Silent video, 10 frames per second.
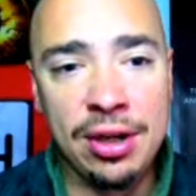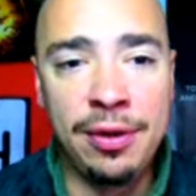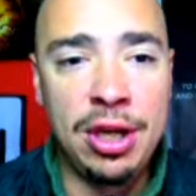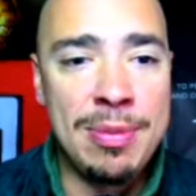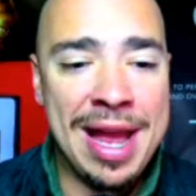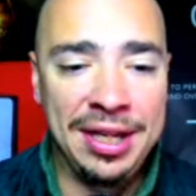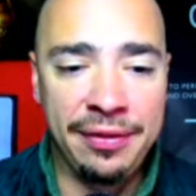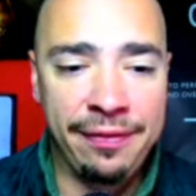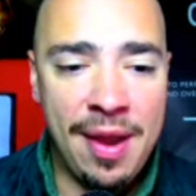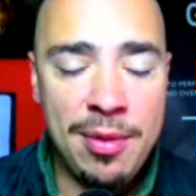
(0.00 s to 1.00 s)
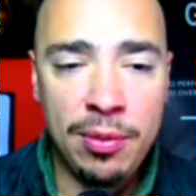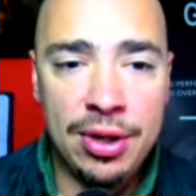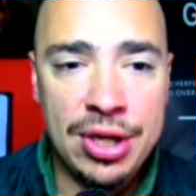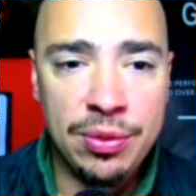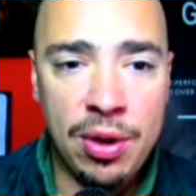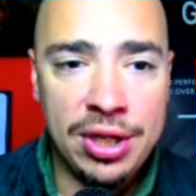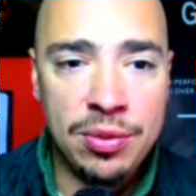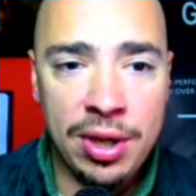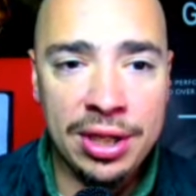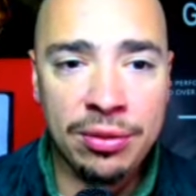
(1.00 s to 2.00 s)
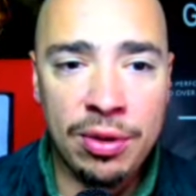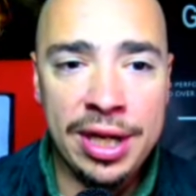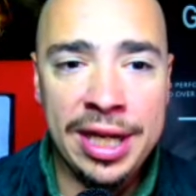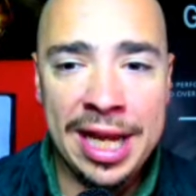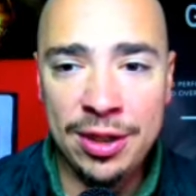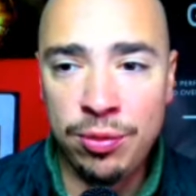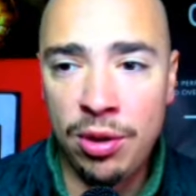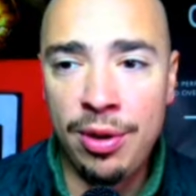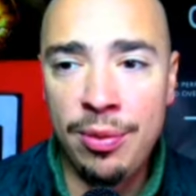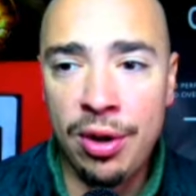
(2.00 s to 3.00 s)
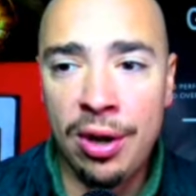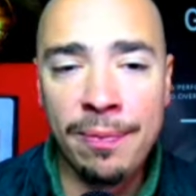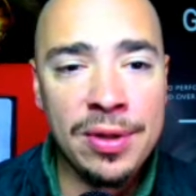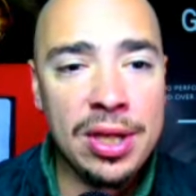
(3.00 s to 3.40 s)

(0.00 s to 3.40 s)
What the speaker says: If we go back to February 2023, guess where we were?